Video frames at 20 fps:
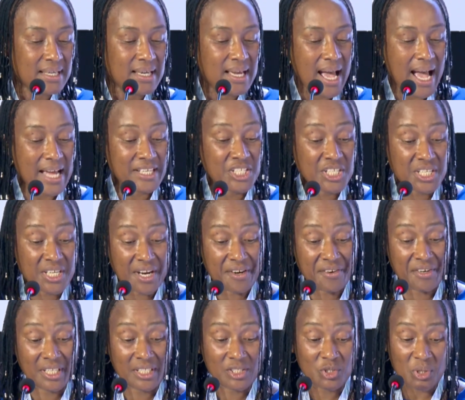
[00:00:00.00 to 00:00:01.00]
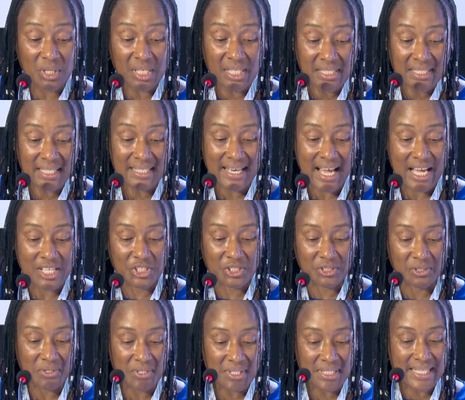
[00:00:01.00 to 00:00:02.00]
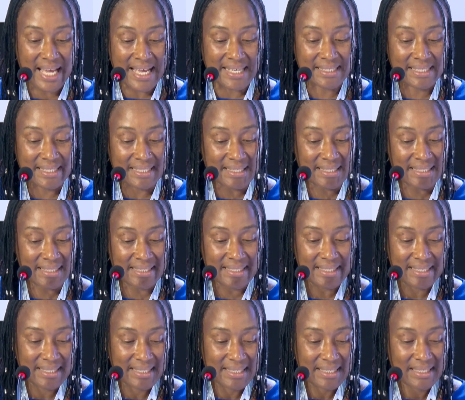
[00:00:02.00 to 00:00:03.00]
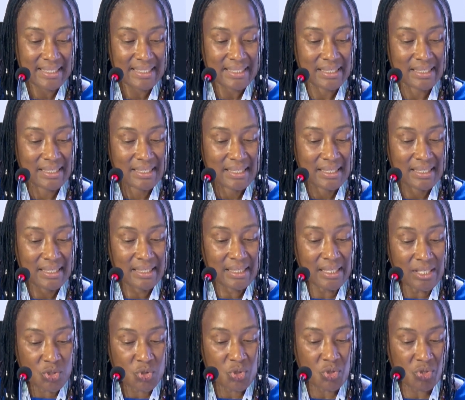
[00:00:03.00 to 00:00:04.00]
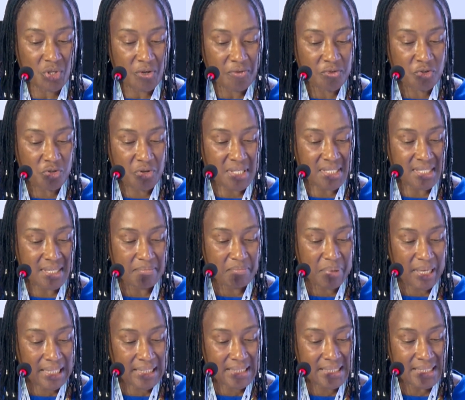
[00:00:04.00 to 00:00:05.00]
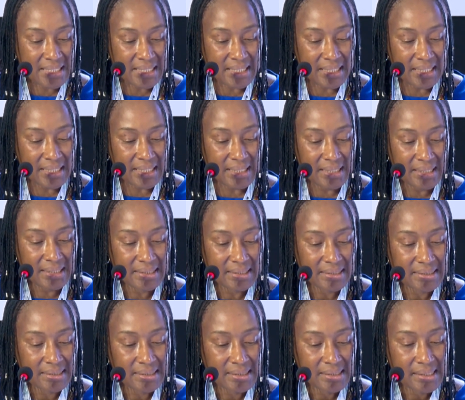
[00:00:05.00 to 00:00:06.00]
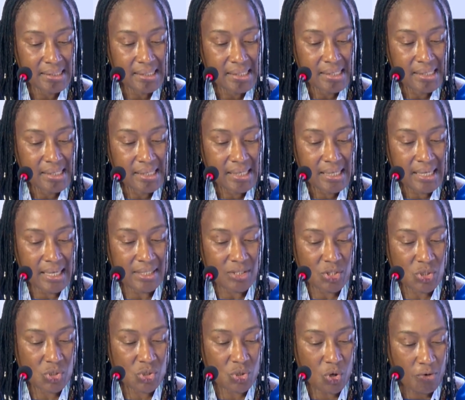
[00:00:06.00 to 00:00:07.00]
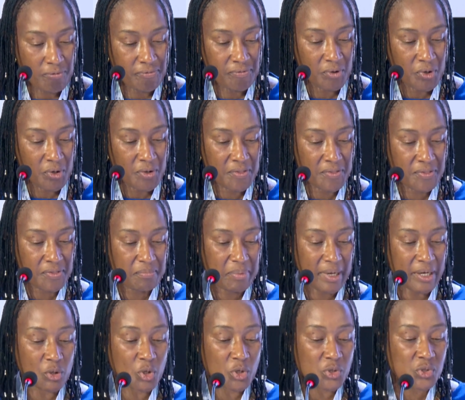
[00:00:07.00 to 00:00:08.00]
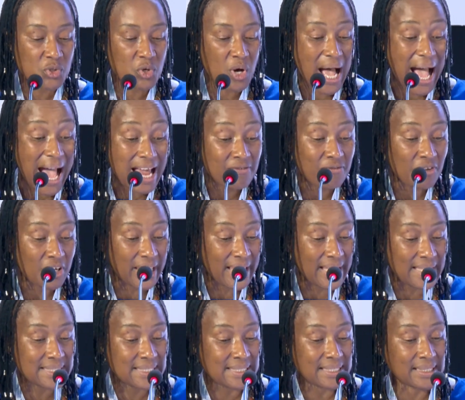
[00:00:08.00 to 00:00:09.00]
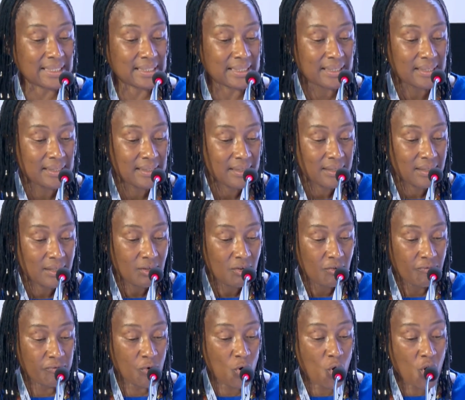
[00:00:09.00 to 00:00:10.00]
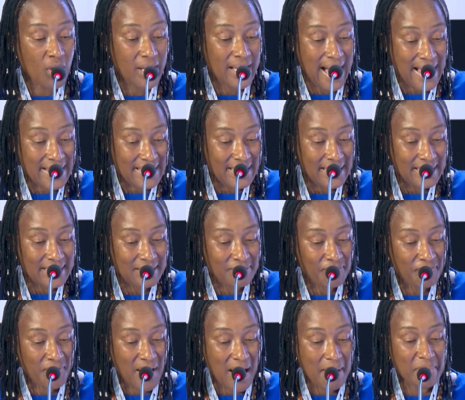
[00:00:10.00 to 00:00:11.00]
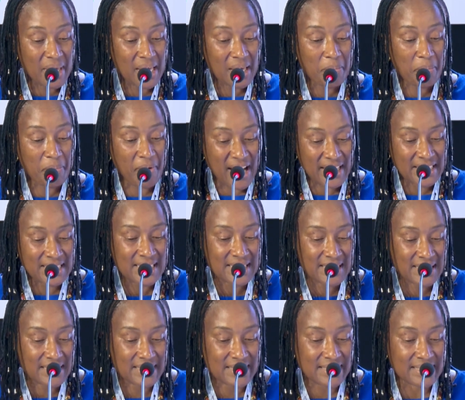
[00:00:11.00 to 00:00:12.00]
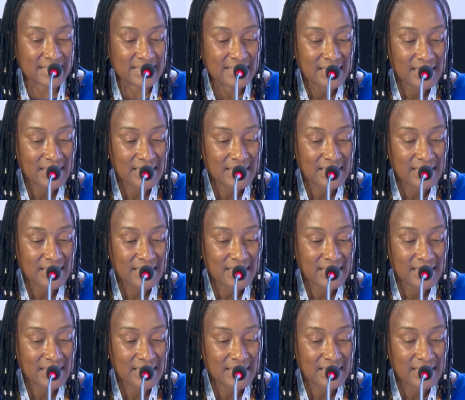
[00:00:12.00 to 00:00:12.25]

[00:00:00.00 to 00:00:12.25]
adhering to international standards, issues of traceability, and so forth, but also advocating for organic farming practices